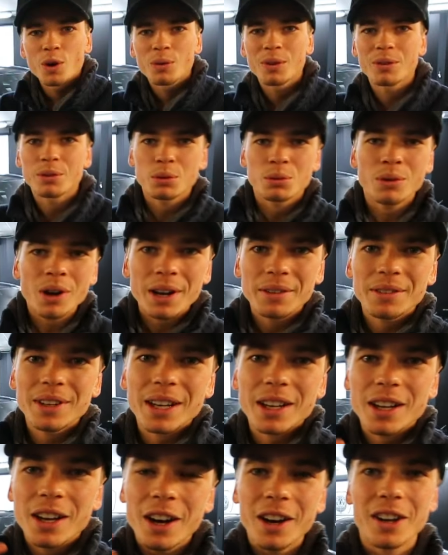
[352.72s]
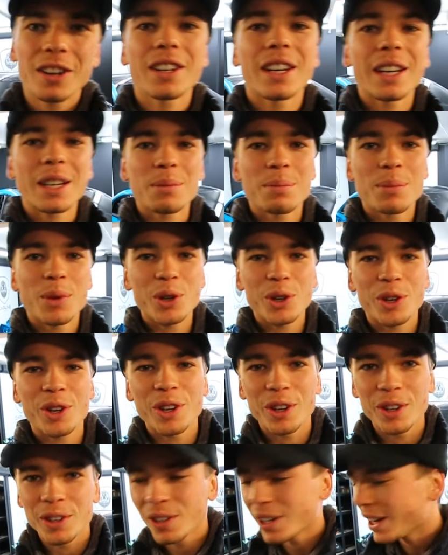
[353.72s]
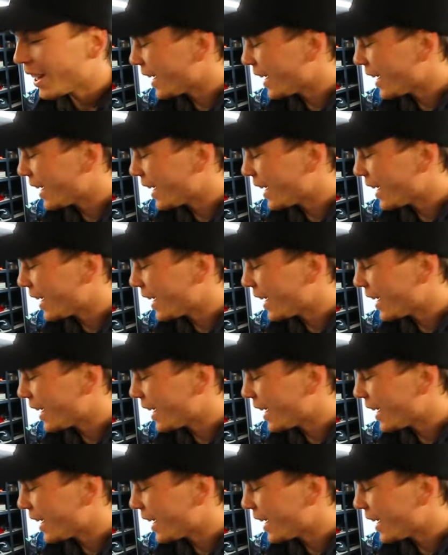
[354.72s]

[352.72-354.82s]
We've arrived at Car Lab Monaco